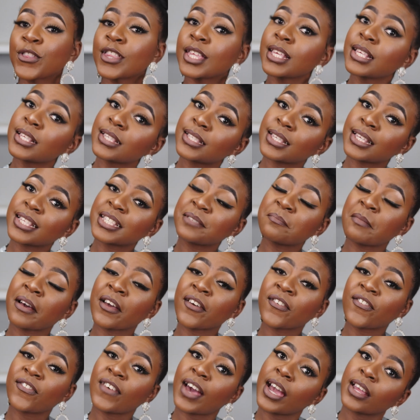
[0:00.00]
this is
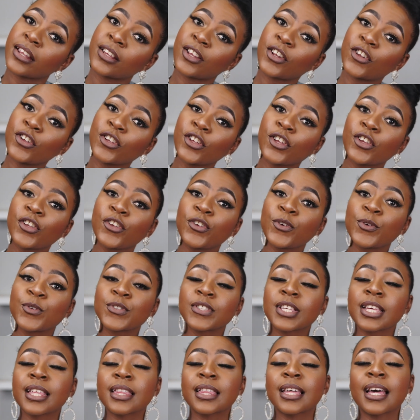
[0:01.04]
my final look
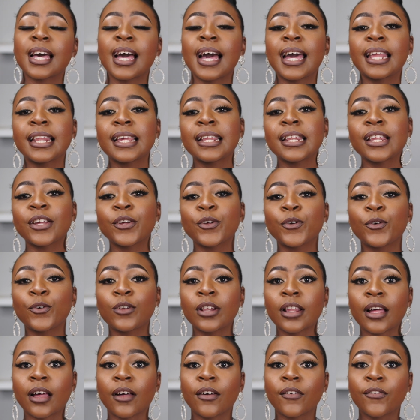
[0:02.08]
using the
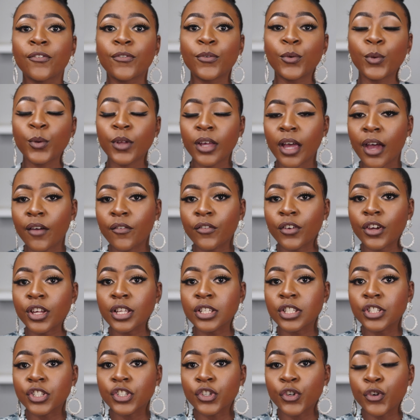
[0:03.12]
Nangula full
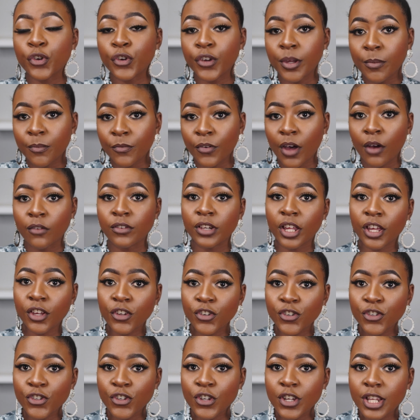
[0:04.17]
coverage cream
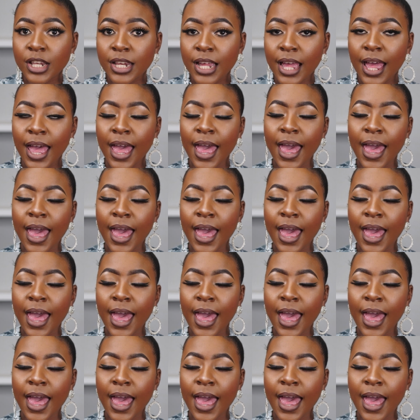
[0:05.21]
foundation,